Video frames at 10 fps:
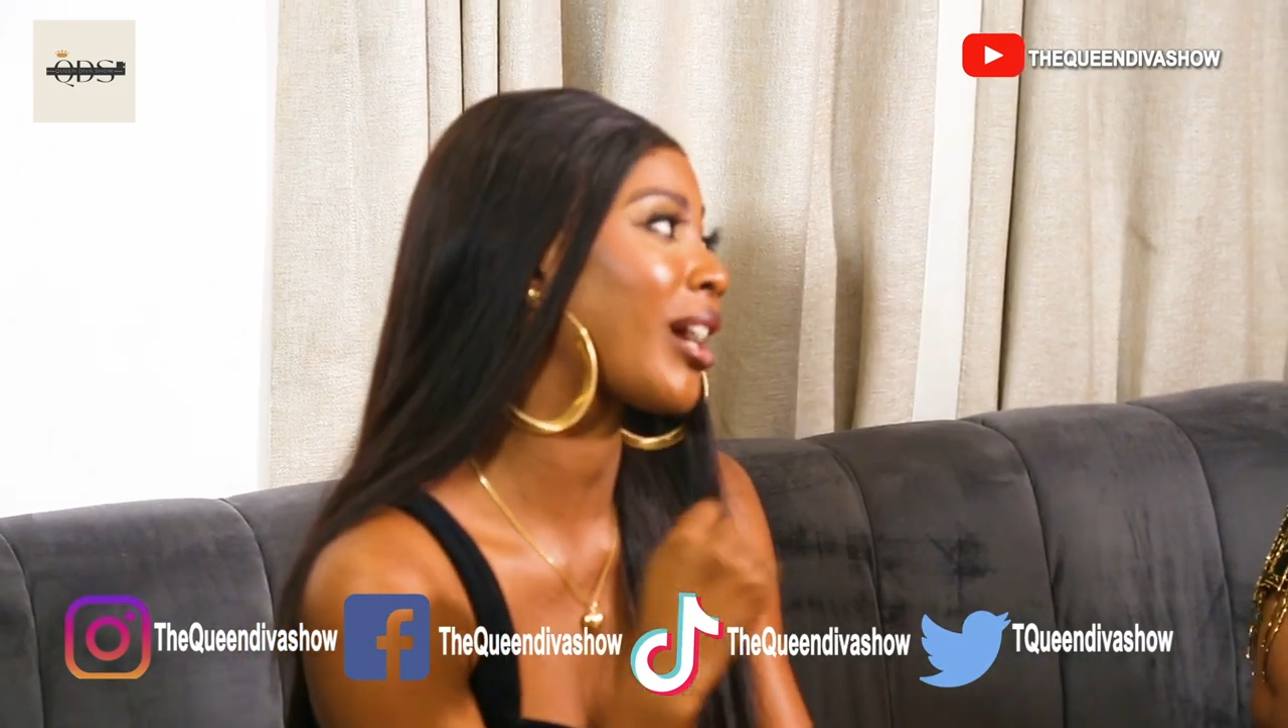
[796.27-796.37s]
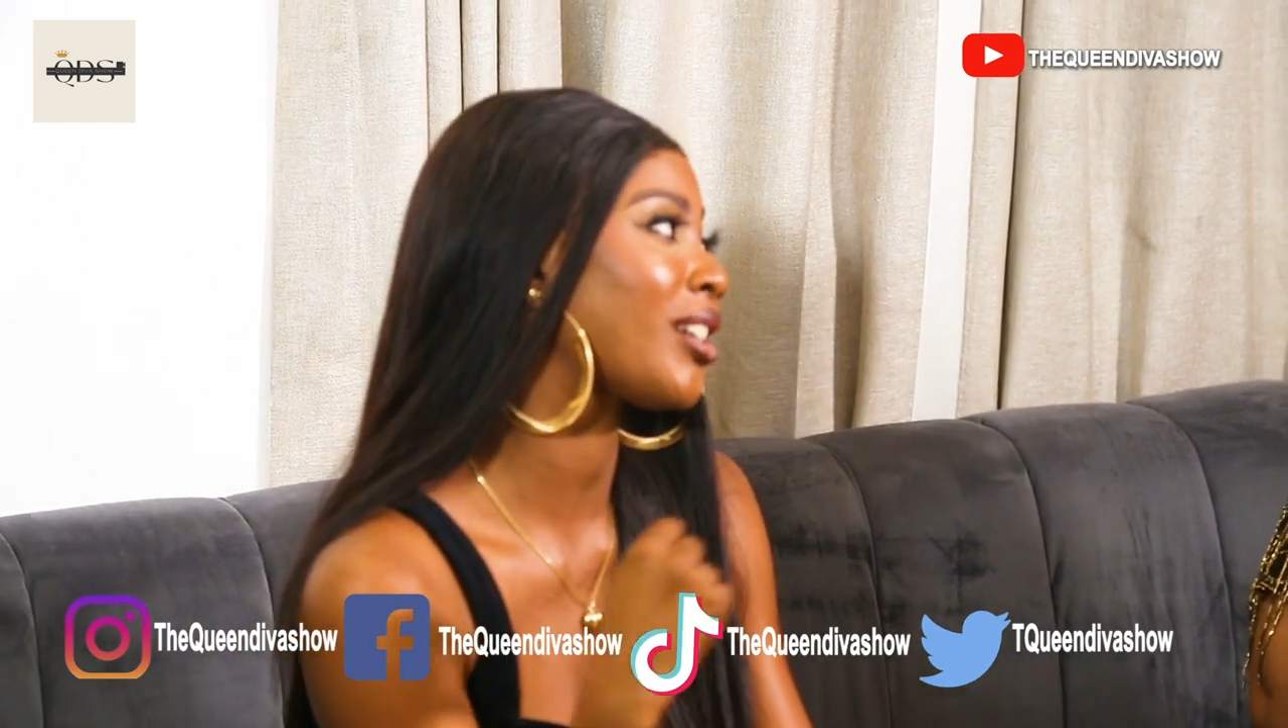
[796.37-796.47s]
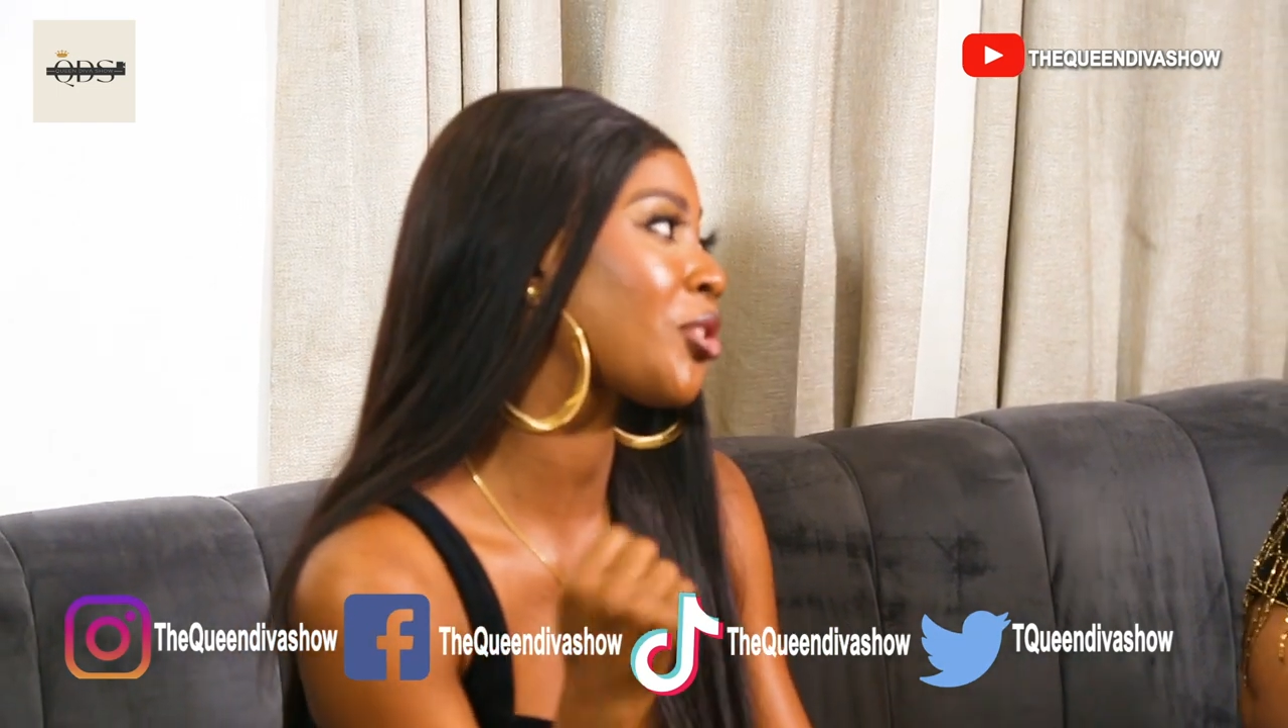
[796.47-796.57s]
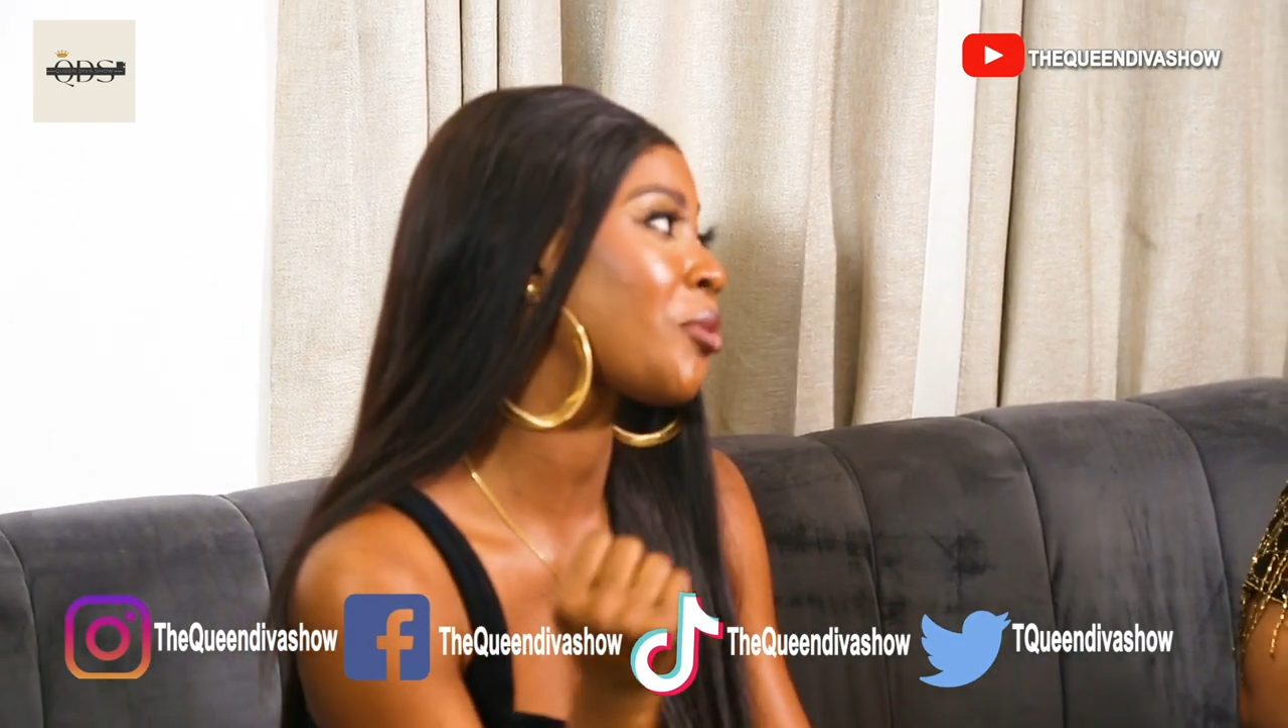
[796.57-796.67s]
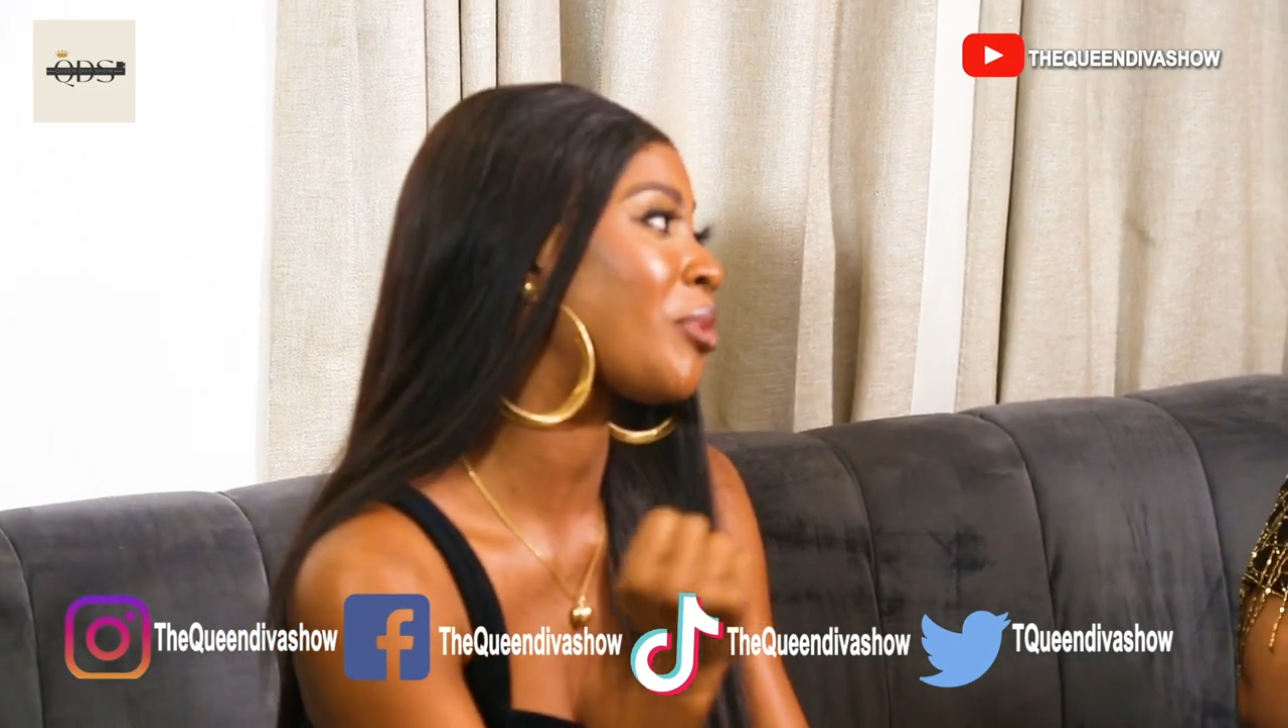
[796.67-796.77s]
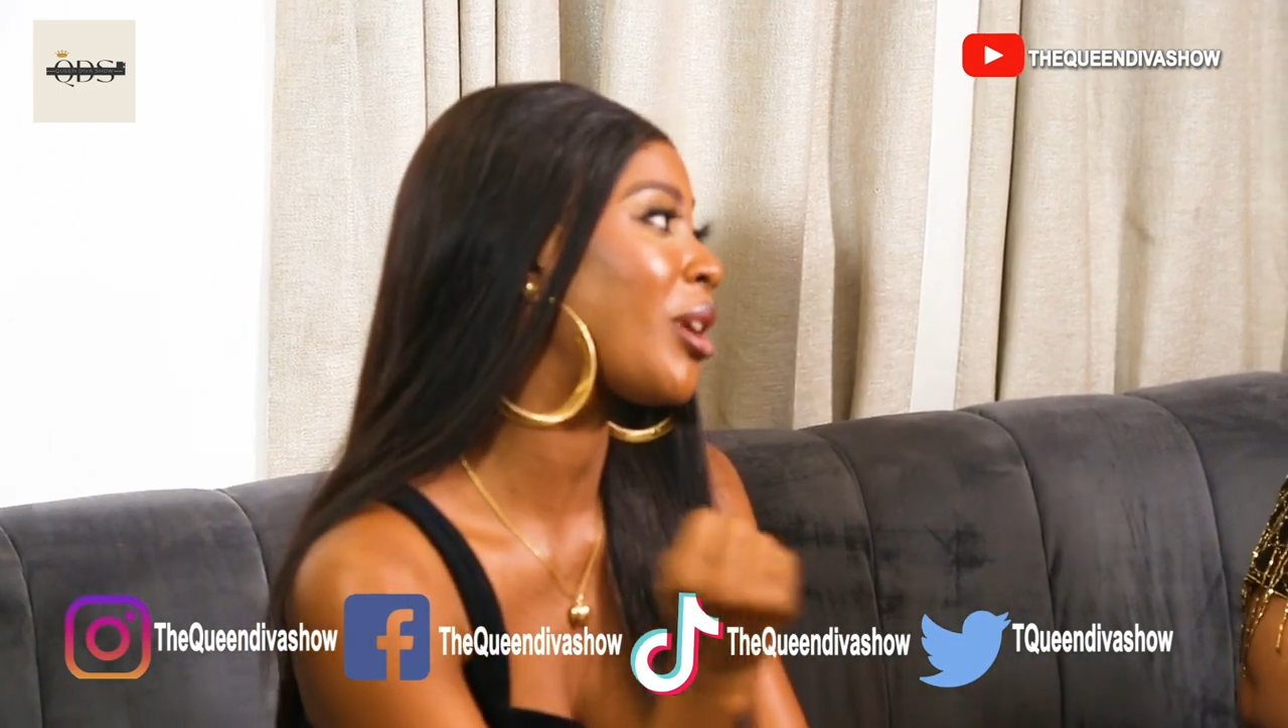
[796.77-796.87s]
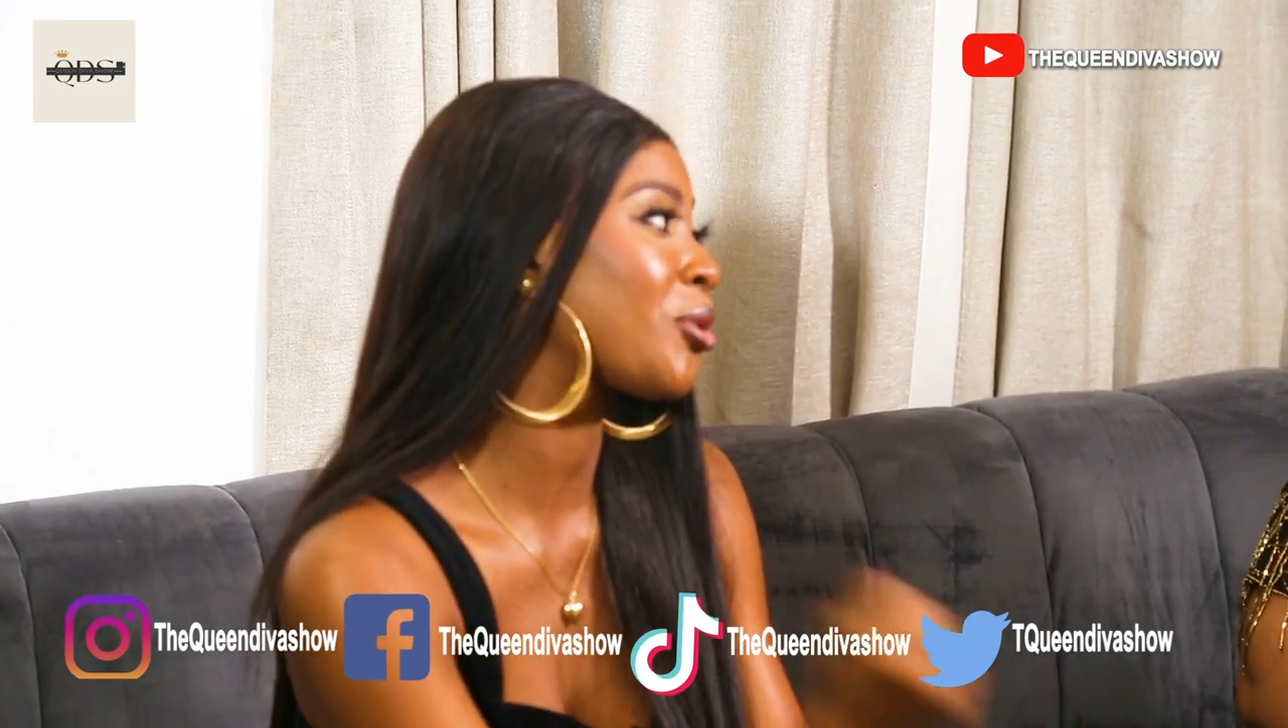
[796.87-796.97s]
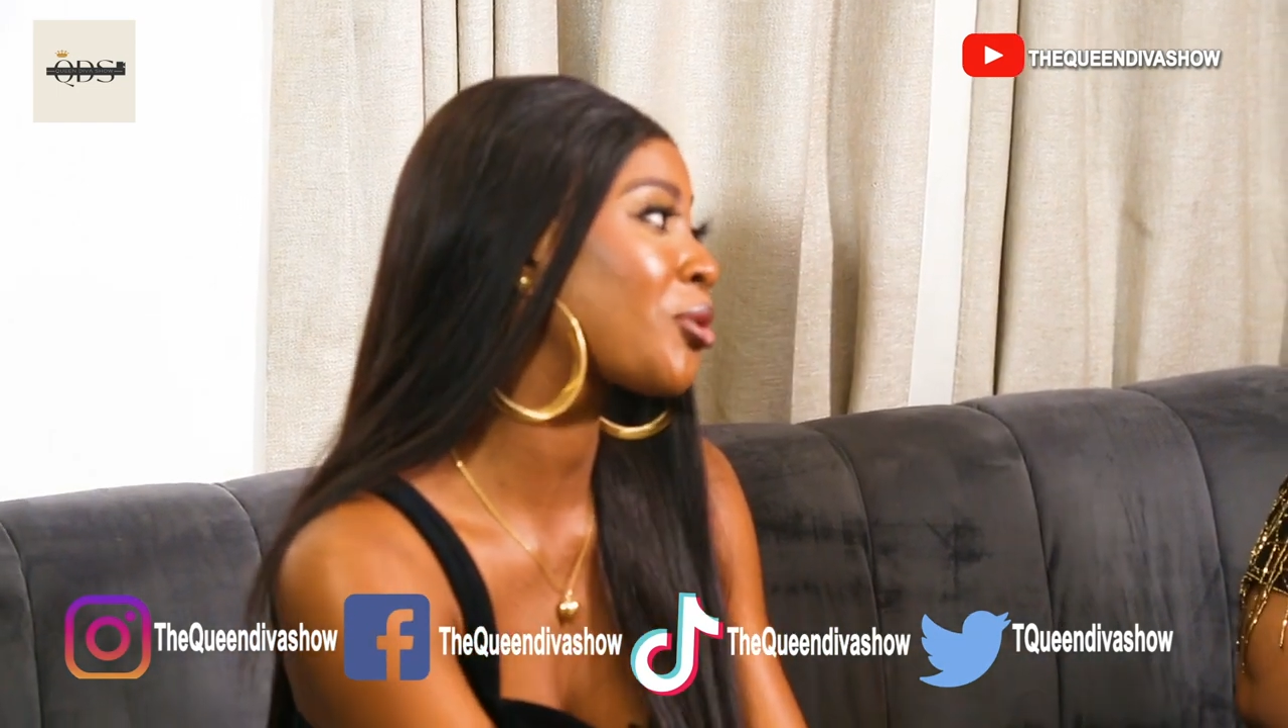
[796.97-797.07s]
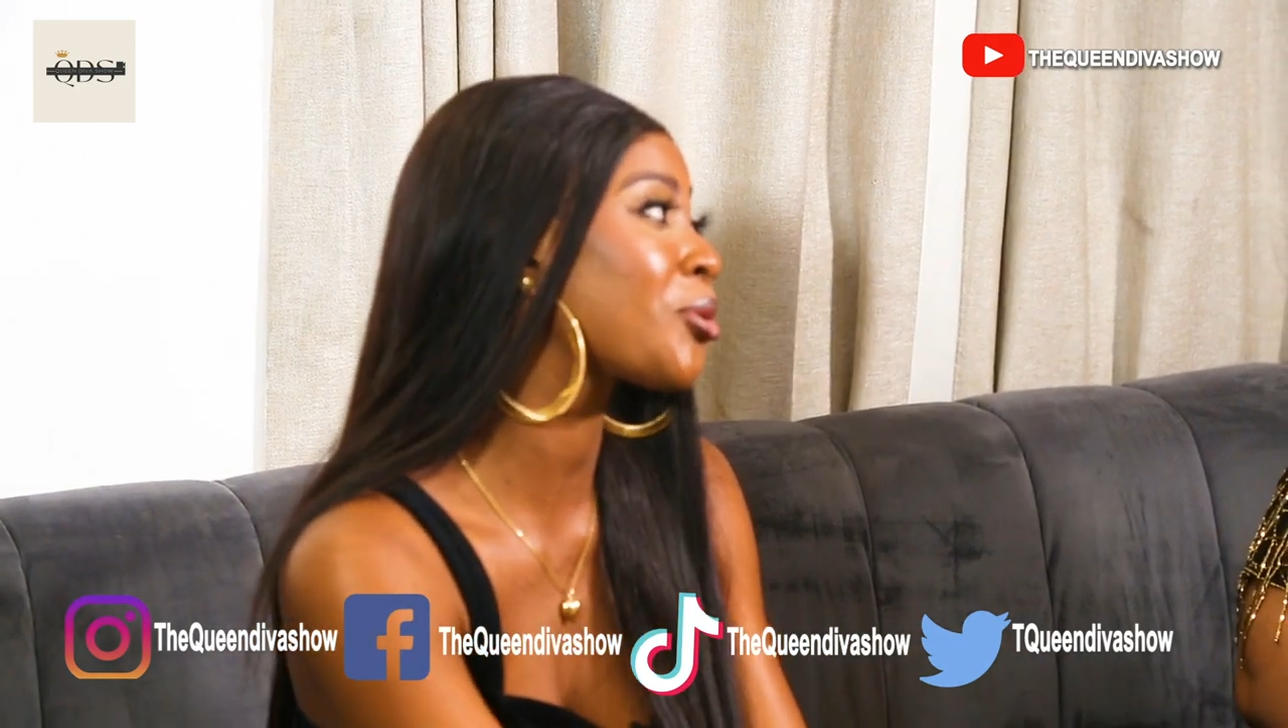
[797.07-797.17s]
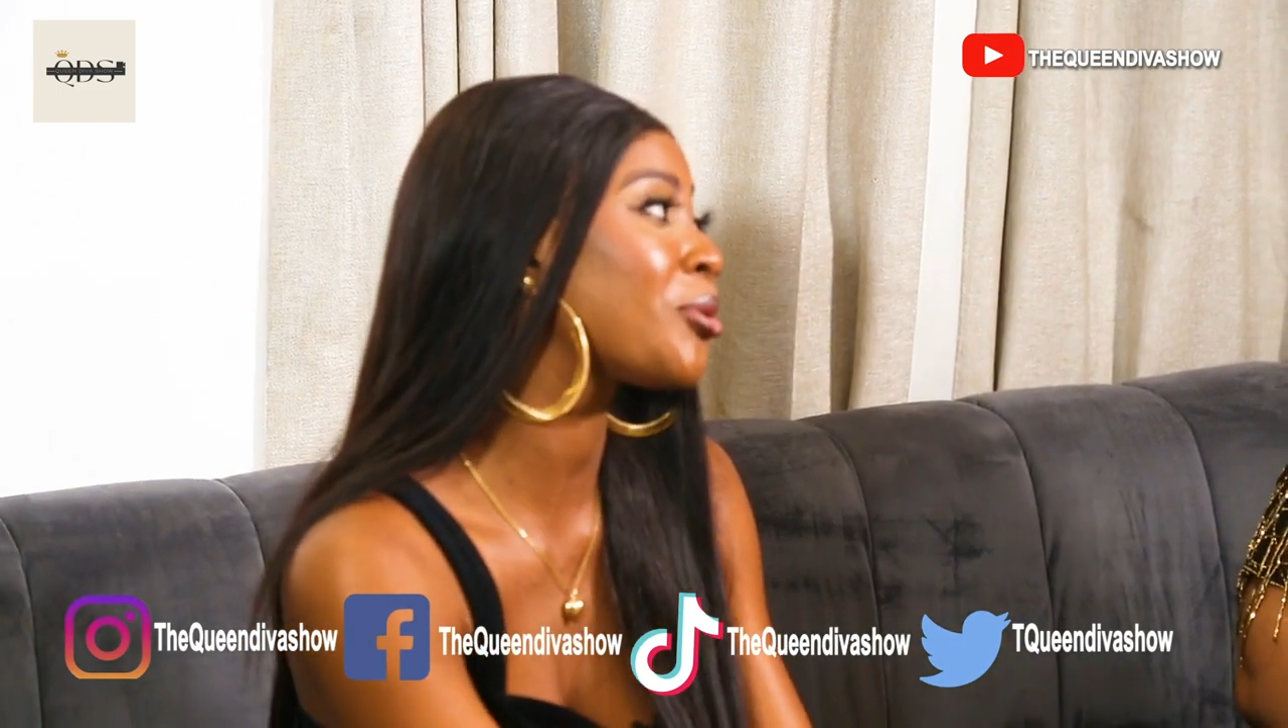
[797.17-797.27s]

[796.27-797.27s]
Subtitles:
I can turn pound it too.